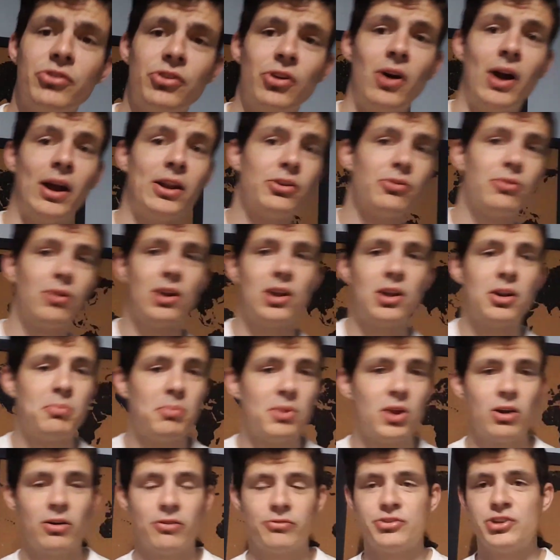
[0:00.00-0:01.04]
so I do a little
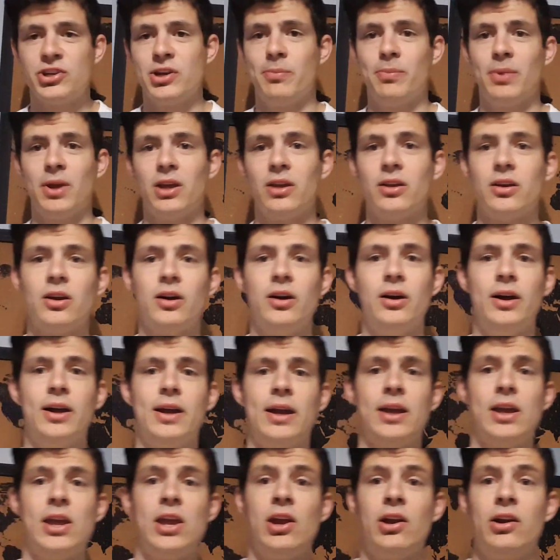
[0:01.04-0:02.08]
bit of shipping uh,
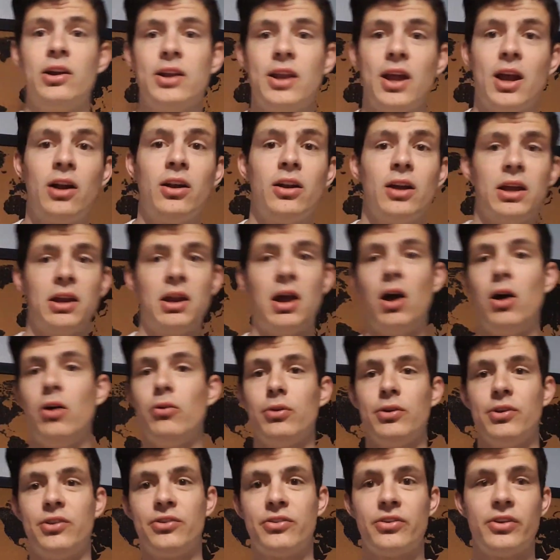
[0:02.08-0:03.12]
here and there and I
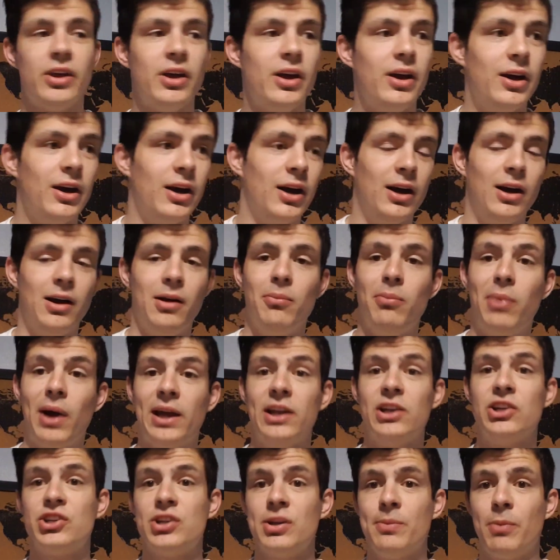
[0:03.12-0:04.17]
always uh,
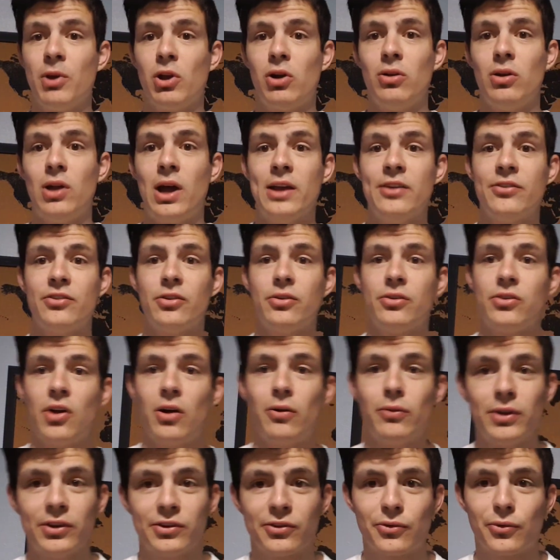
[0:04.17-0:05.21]
buy the shipping online, so it's
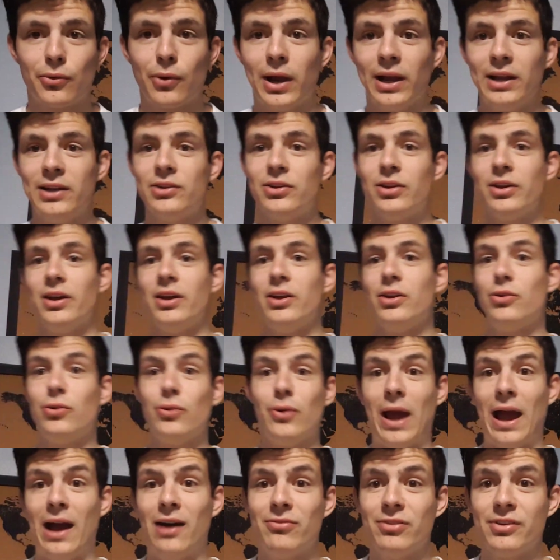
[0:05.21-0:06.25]
always great
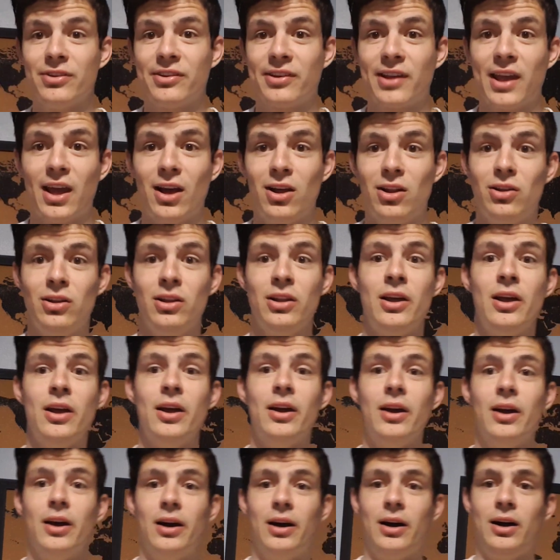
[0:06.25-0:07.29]
to have a scale
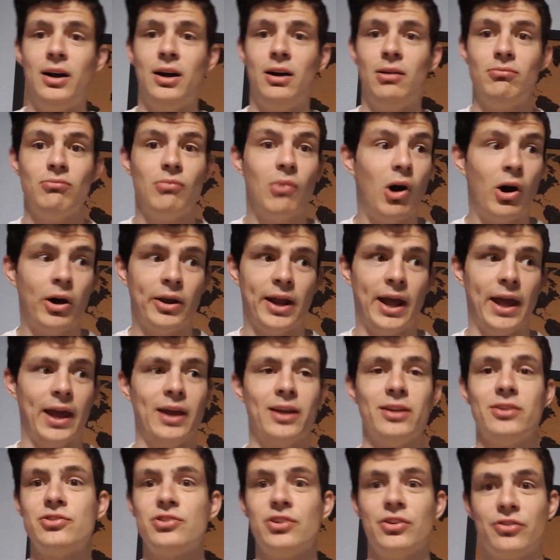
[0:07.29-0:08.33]
um, on
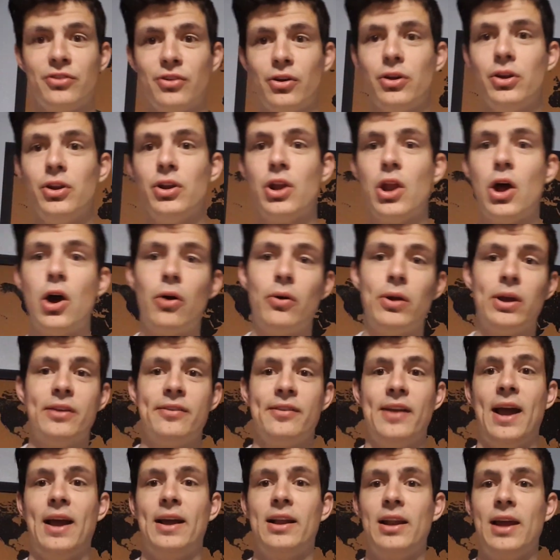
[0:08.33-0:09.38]
hand just so you know
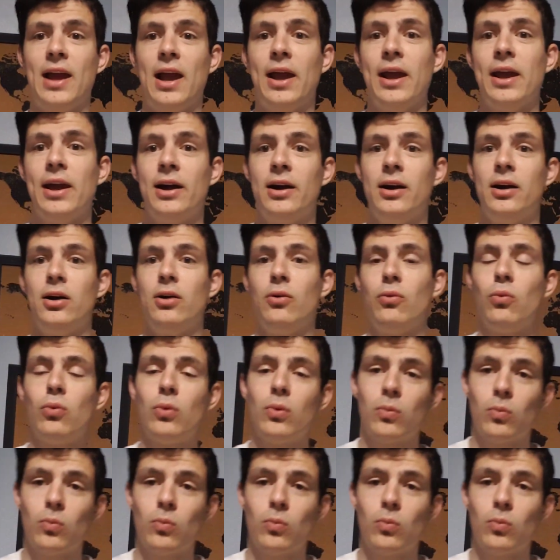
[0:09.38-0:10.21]
exactly uh,